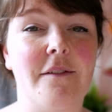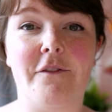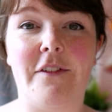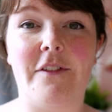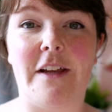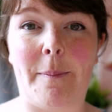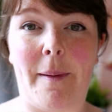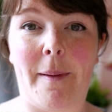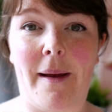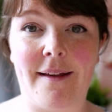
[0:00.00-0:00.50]

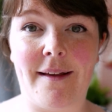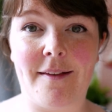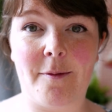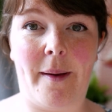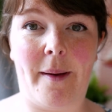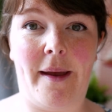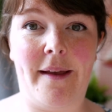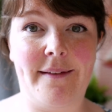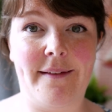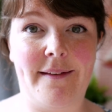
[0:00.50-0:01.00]
Feedback is
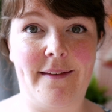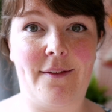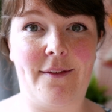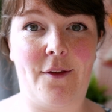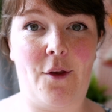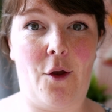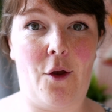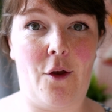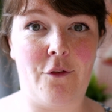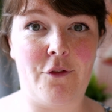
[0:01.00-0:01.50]
best
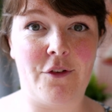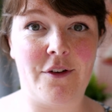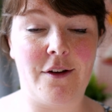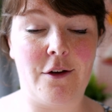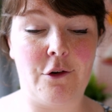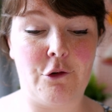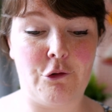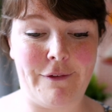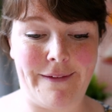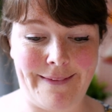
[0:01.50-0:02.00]
served
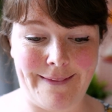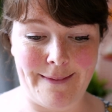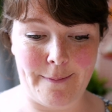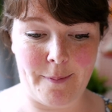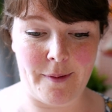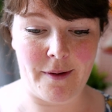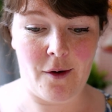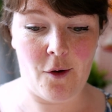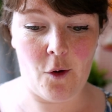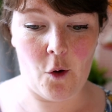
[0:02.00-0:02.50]
crisp,
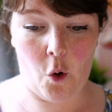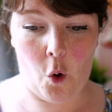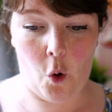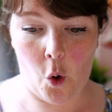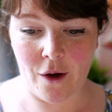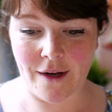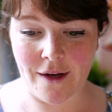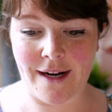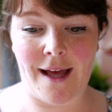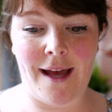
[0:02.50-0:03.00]

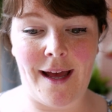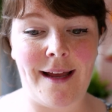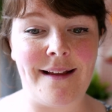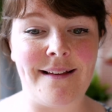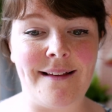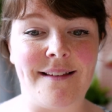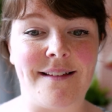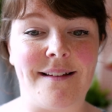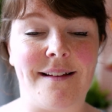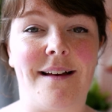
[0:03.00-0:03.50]

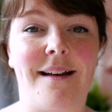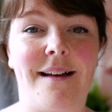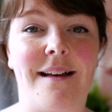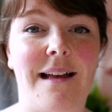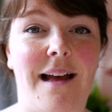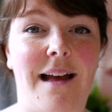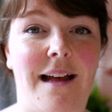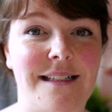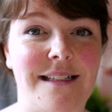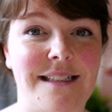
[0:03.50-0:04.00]
organised,
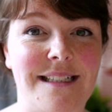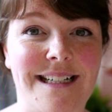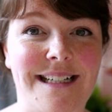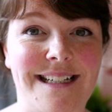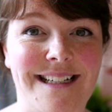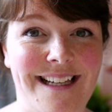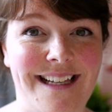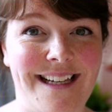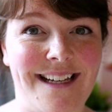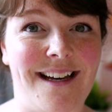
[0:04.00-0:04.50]
and
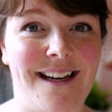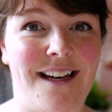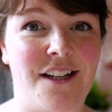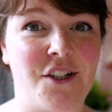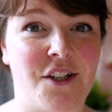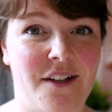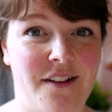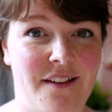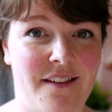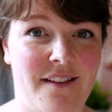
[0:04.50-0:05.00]
clear and
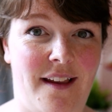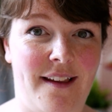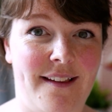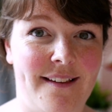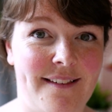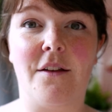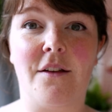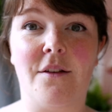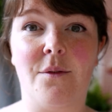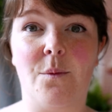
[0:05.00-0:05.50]
concise.